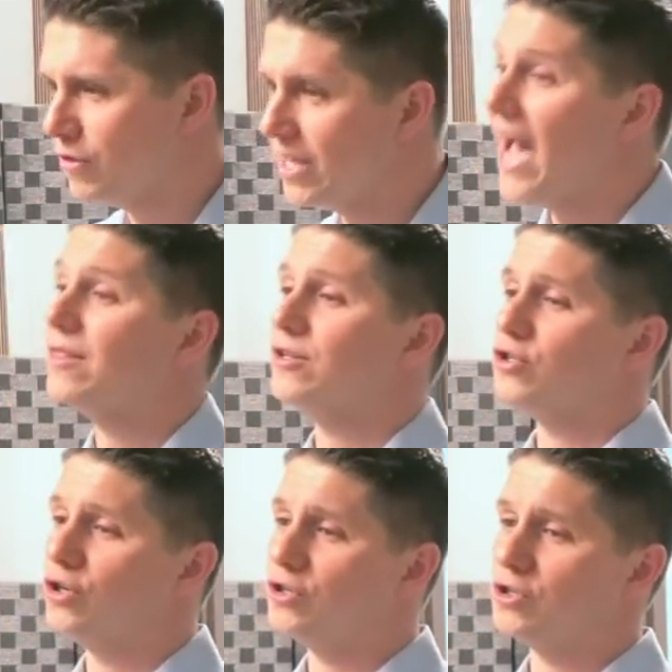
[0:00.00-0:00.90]
the Catholic
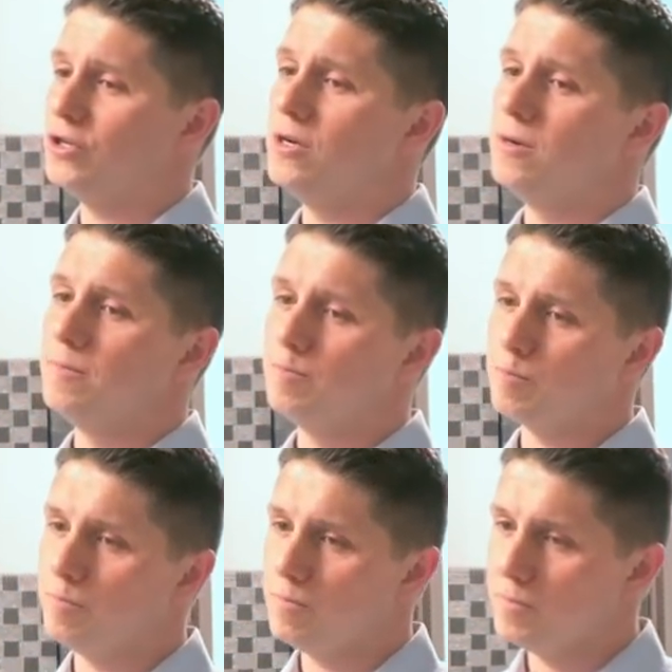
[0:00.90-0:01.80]
Church
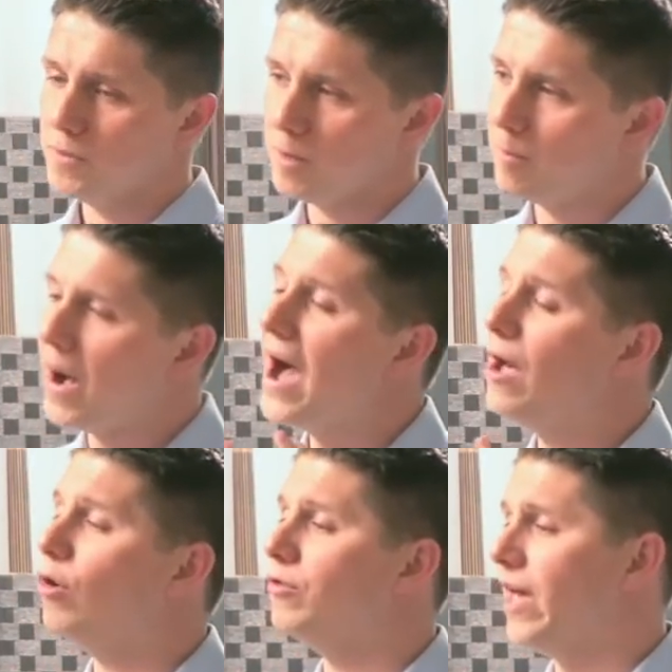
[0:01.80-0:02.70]

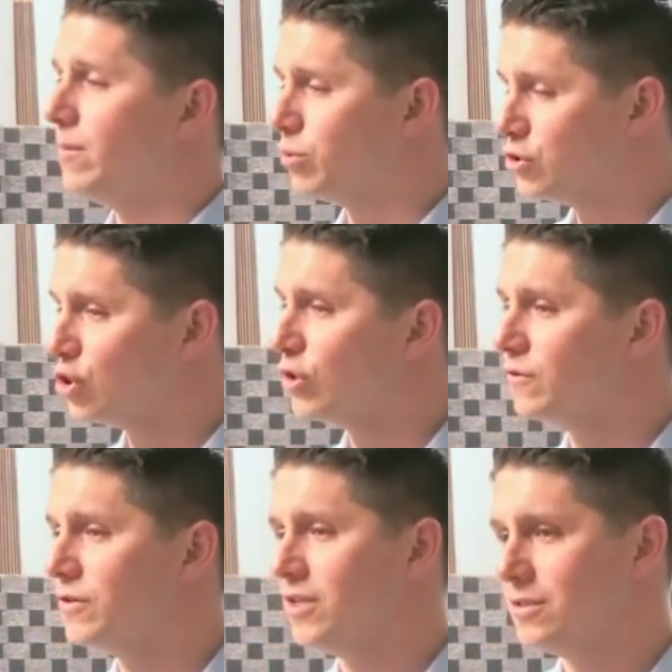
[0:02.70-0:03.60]
compiled and
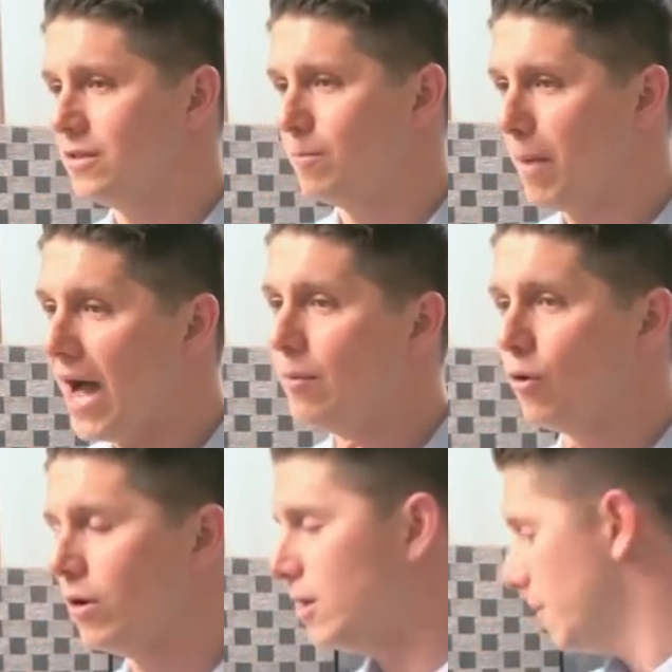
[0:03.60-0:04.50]
preserved the, the
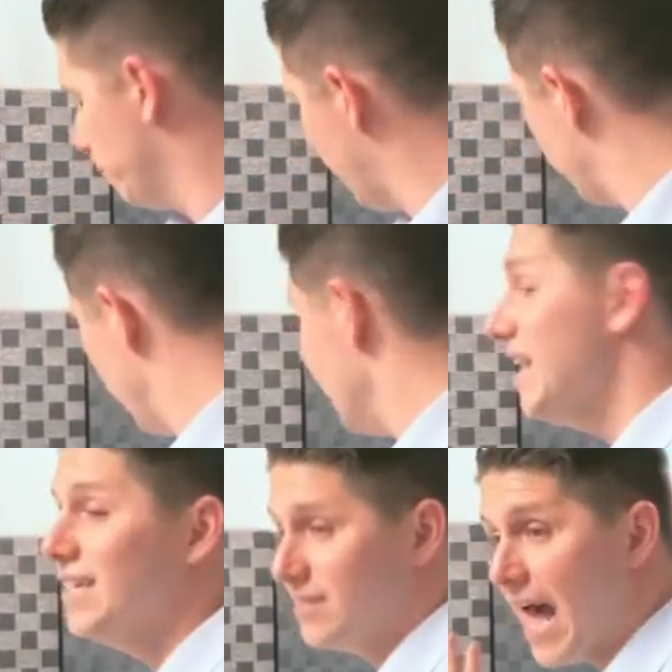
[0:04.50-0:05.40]
Bible. But it
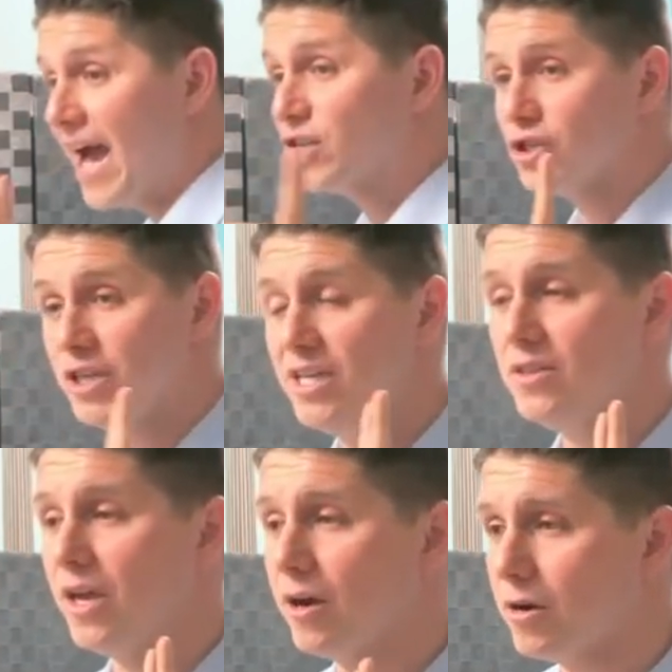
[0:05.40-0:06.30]
is actually in
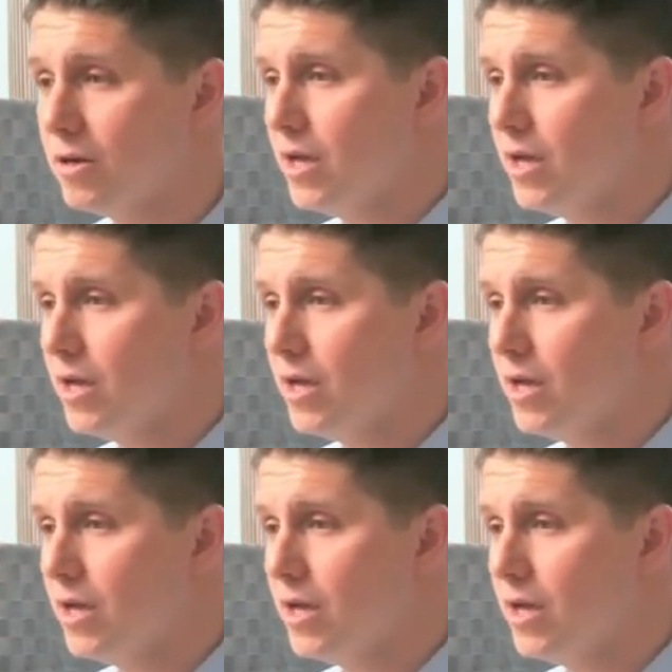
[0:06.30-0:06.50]
there